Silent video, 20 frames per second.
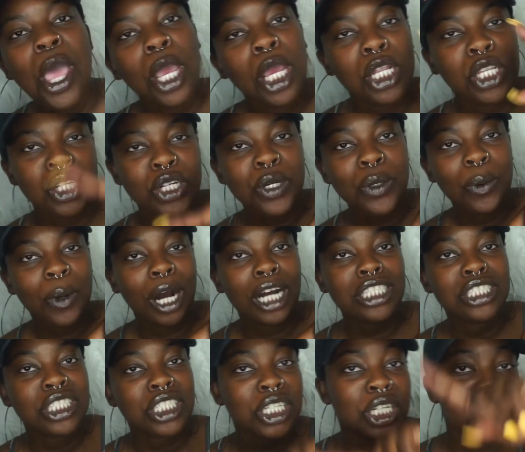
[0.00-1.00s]
And you're
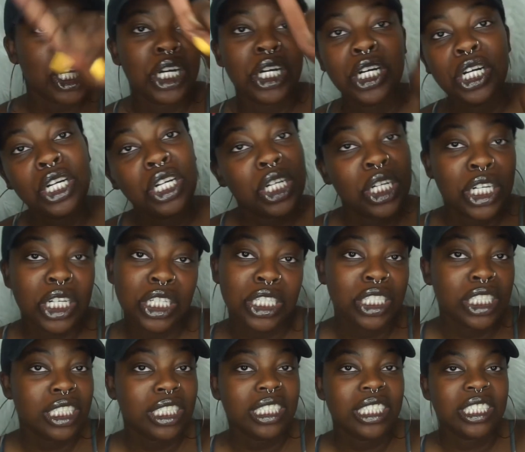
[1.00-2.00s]
watching
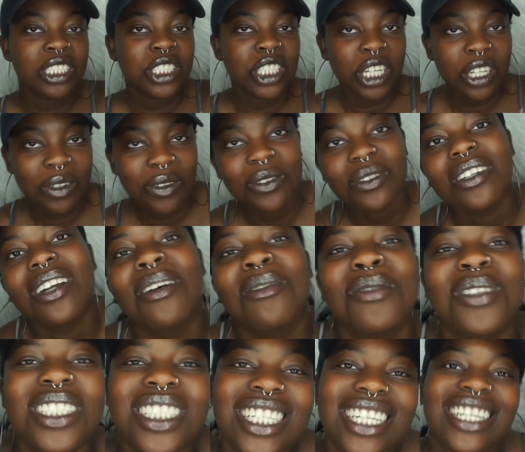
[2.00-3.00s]
Disney Channel. No, I'm
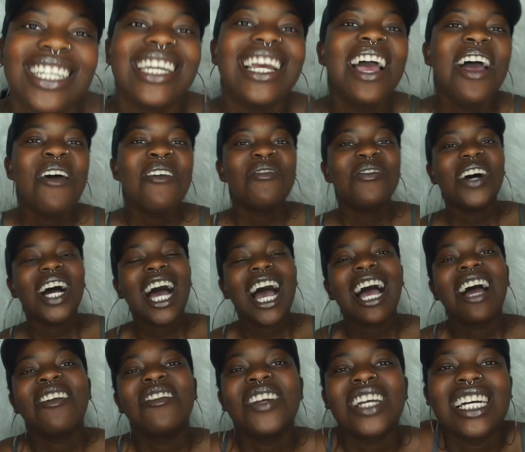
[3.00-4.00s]
just kidding. But I
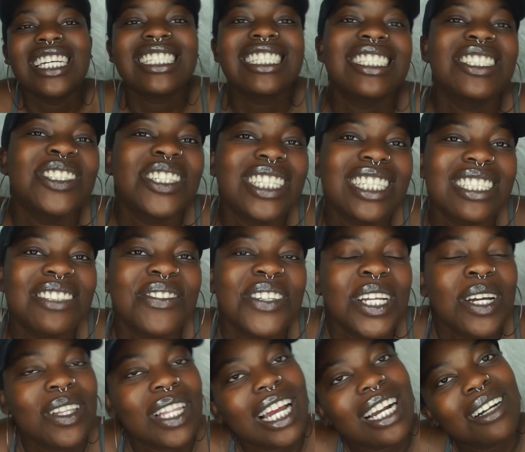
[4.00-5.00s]
hope you guys enjoyed this
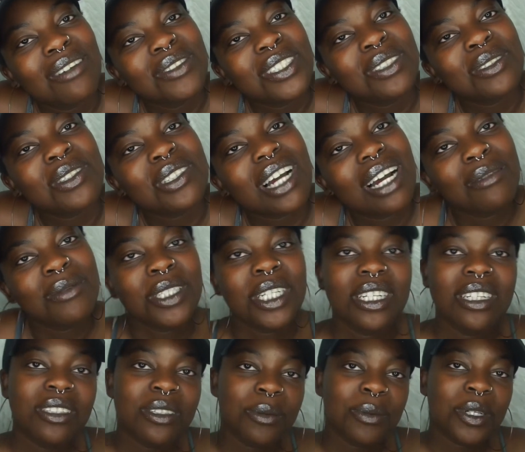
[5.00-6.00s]
video. Like, comment, subscribe, turn
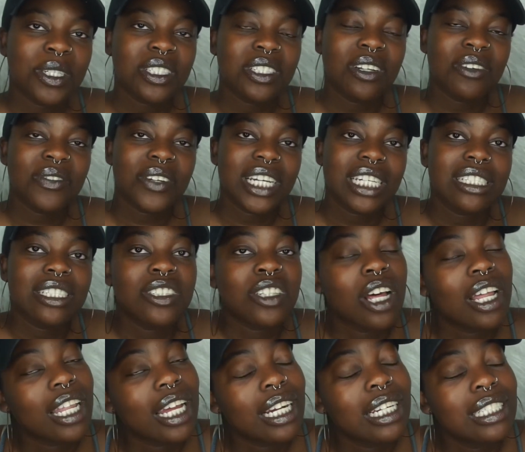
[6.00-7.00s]
on your post notifications,
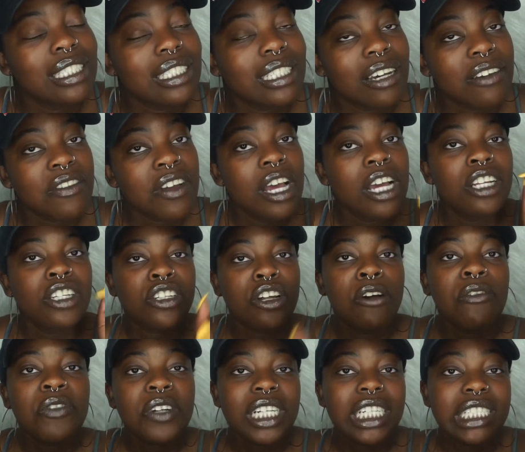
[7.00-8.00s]
all that good stuff.
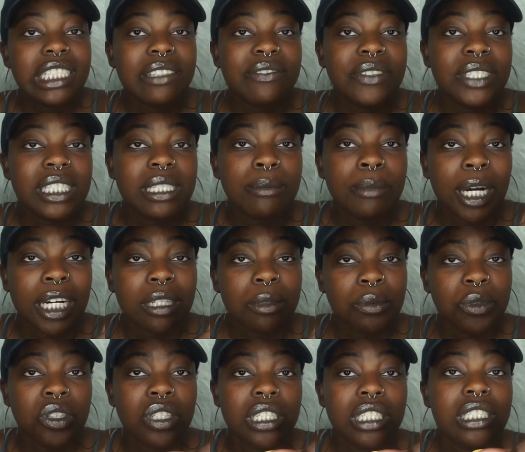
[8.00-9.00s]
Don't forget to visit my
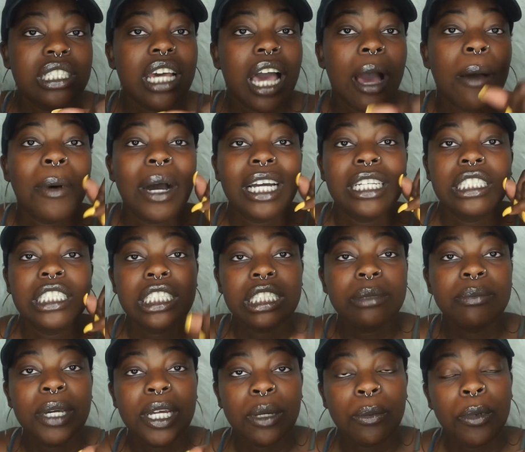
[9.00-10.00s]
community tab. I just
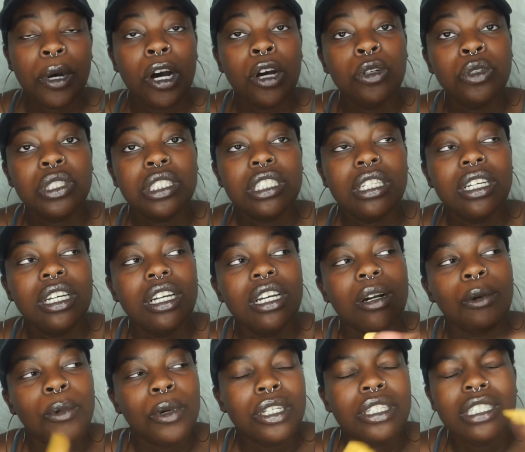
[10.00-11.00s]
made a
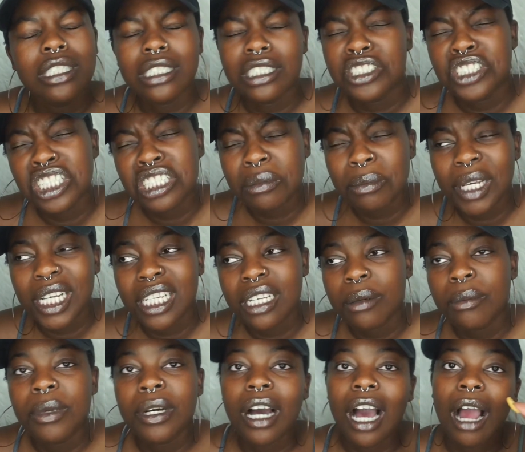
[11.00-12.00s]
post. Well, didn't just make it,
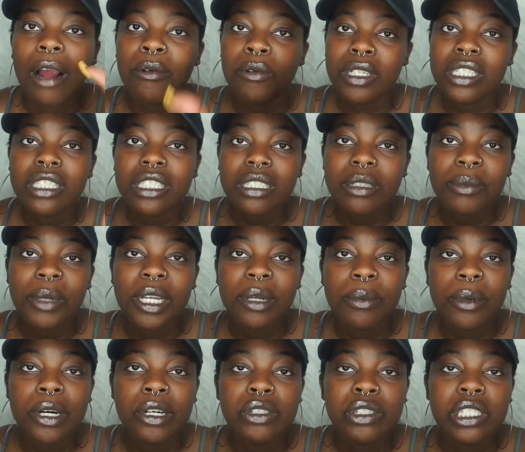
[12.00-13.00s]
but I recently made a
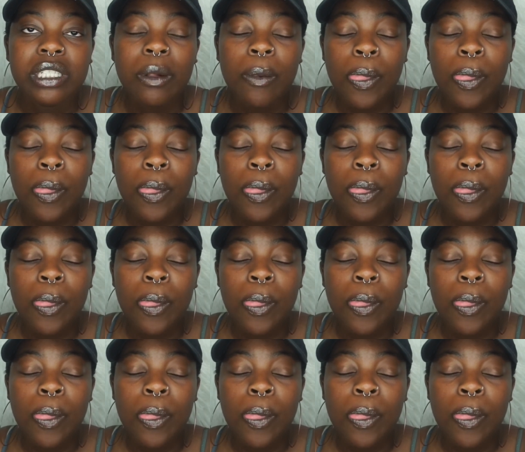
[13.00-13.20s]
post